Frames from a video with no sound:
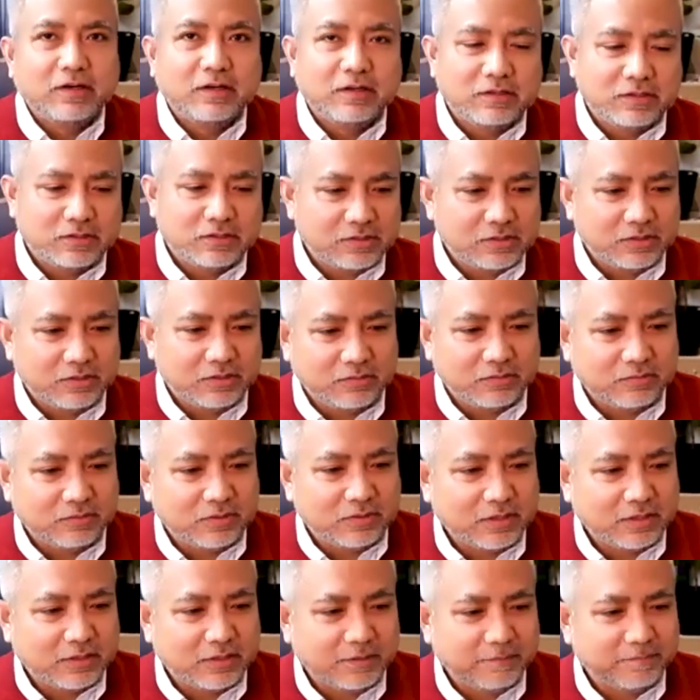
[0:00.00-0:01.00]

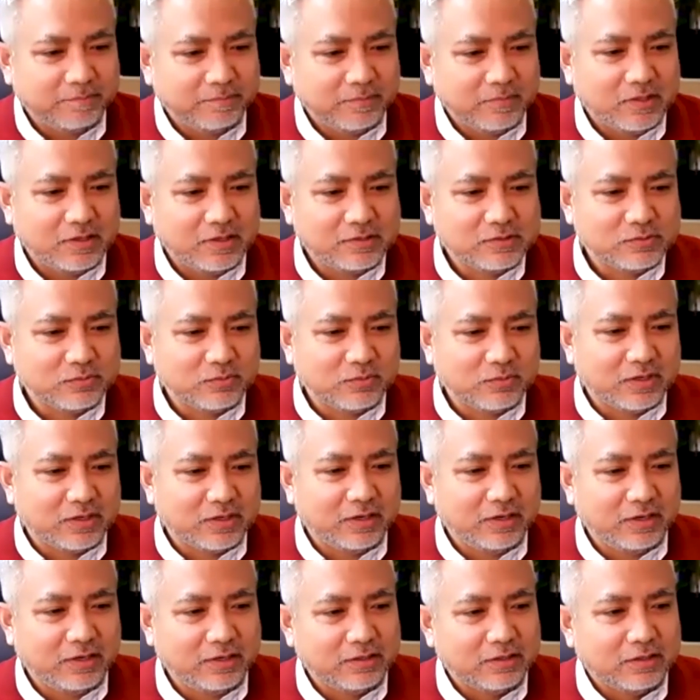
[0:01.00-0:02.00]
So that's
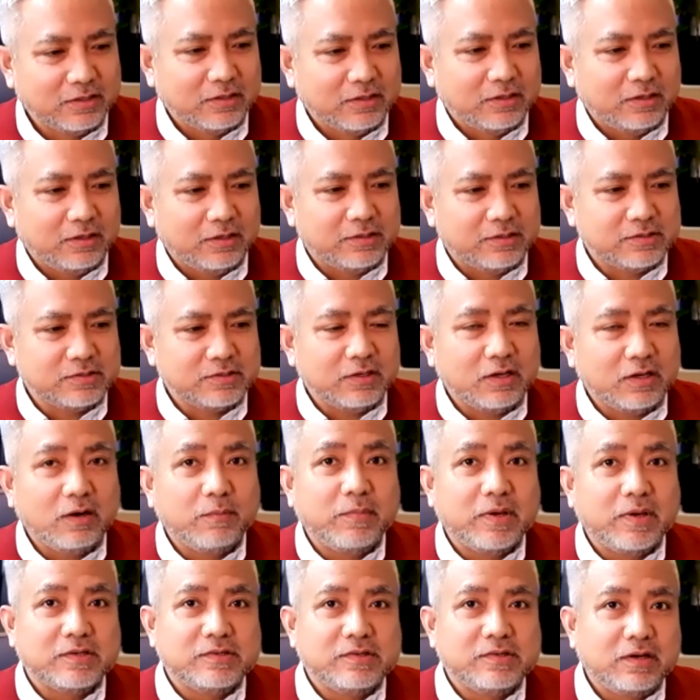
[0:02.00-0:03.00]
why it's still
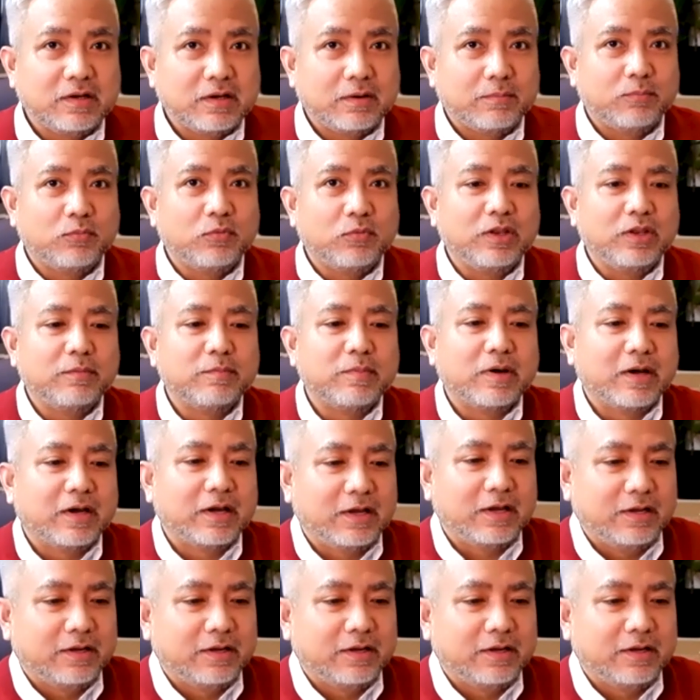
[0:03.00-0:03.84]
messing up with my